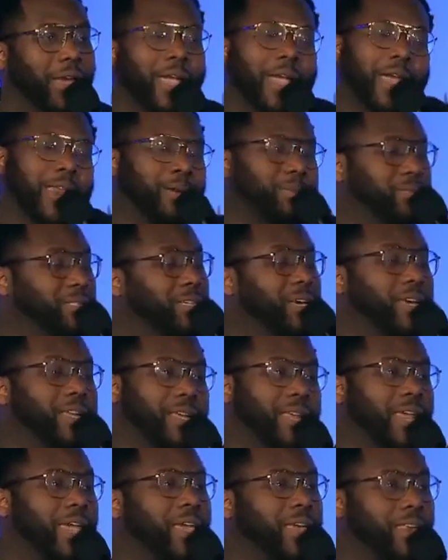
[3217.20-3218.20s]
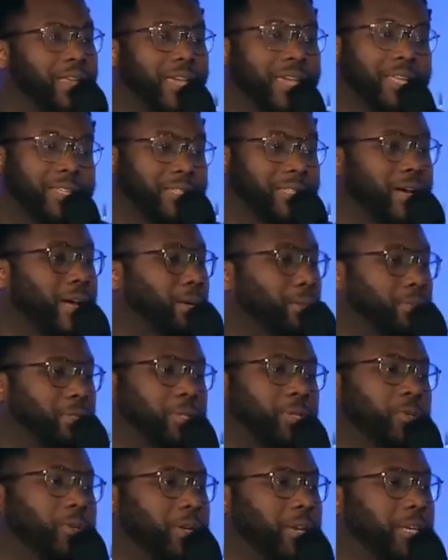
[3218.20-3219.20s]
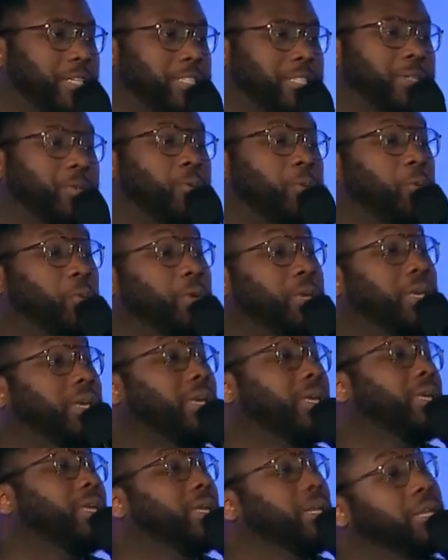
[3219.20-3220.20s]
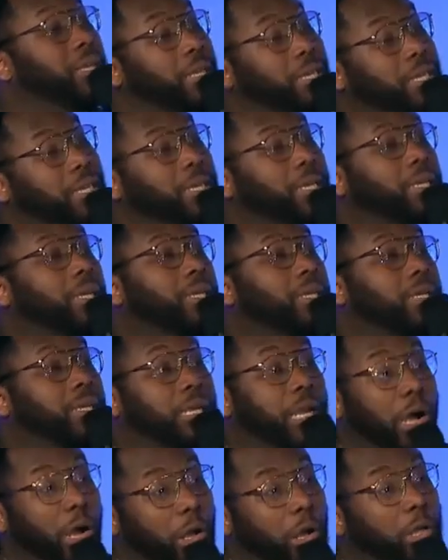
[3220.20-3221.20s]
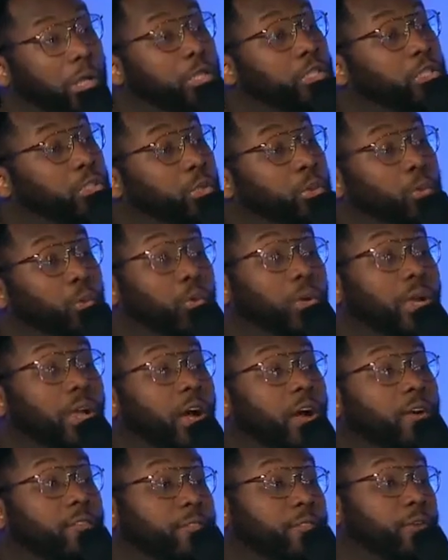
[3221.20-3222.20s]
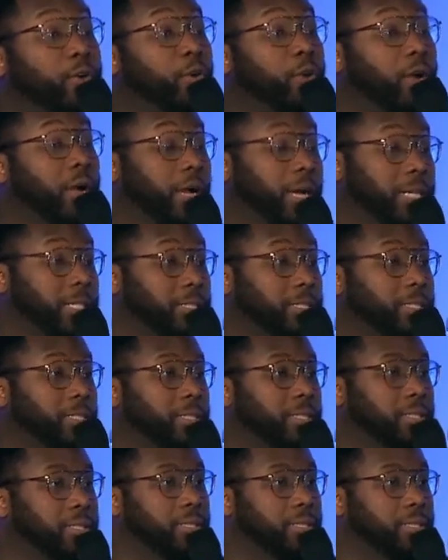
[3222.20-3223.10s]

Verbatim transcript: And I'm saying it 88 times so you catch it. We need y'all to cover us.